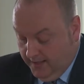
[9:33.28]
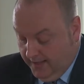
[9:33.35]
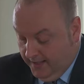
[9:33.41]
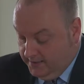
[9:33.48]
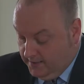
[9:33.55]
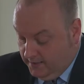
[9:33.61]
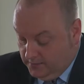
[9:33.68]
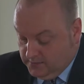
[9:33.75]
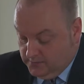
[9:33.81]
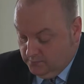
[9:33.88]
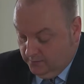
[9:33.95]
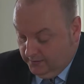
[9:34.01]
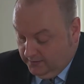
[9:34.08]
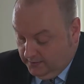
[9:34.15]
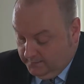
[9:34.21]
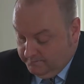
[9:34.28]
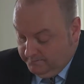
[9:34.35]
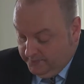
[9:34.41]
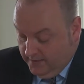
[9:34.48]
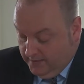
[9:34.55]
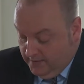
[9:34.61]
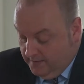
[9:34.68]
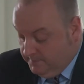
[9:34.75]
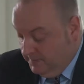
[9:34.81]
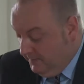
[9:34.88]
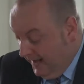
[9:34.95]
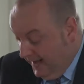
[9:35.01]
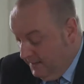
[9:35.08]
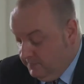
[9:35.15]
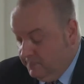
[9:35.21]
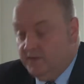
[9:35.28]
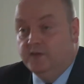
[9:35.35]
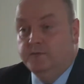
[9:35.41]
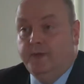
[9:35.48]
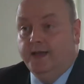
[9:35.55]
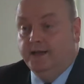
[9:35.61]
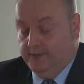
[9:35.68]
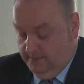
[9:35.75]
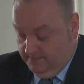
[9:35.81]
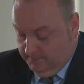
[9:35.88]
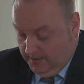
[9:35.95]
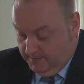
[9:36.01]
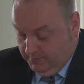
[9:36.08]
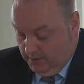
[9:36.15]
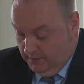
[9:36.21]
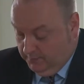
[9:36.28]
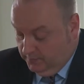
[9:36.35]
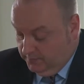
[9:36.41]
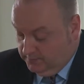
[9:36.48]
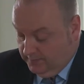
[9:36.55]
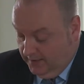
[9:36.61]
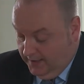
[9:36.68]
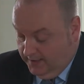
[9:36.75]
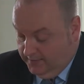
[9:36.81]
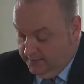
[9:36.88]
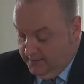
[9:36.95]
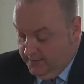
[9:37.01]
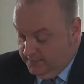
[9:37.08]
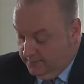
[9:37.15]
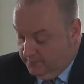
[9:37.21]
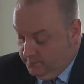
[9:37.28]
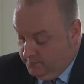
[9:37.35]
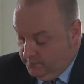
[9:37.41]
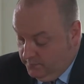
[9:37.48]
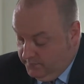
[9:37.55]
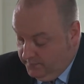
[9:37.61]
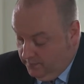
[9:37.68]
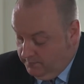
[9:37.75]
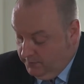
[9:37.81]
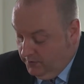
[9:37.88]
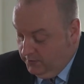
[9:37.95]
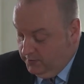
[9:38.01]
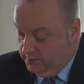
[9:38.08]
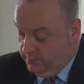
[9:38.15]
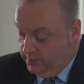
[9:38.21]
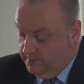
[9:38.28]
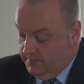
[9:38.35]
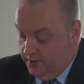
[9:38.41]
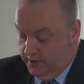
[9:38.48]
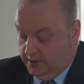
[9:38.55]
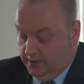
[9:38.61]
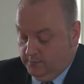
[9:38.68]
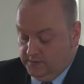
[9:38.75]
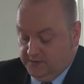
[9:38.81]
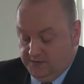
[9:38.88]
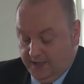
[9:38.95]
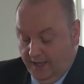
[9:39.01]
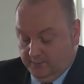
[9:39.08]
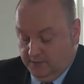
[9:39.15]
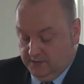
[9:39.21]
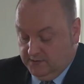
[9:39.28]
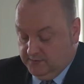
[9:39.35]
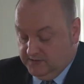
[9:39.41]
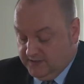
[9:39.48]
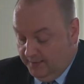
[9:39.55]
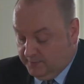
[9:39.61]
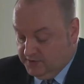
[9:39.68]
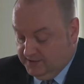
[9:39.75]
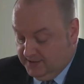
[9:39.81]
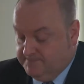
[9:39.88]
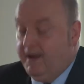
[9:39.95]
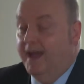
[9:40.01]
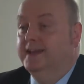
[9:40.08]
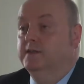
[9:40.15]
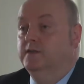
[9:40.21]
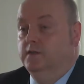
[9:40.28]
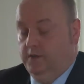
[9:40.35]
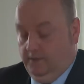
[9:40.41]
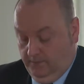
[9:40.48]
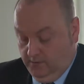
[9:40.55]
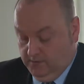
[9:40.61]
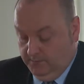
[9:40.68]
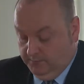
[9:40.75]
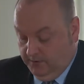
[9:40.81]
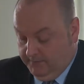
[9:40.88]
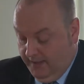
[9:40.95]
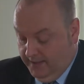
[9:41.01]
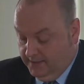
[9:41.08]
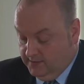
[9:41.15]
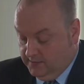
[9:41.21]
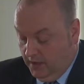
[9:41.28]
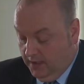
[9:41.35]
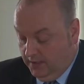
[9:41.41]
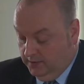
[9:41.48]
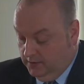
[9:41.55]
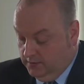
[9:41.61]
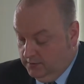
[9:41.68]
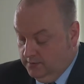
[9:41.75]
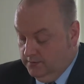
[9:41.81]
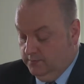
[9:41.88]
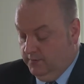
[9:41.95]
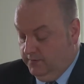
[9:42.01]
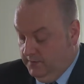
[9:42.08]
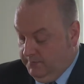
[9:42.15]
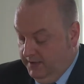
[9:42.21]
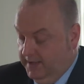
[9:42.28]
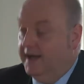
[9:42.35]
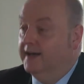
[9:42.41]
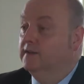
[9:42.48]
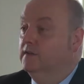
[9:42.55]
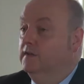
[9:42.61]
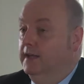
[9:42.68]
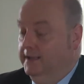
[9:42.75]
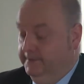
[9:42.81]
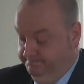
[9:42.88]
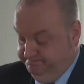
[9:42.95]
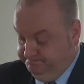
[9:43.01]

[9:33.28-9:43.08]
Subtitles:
Unknown to Whitlam, but perhaps suspected by people around, this was also a period where America was establishing the basis for a diplomatic dialogue with the PRC.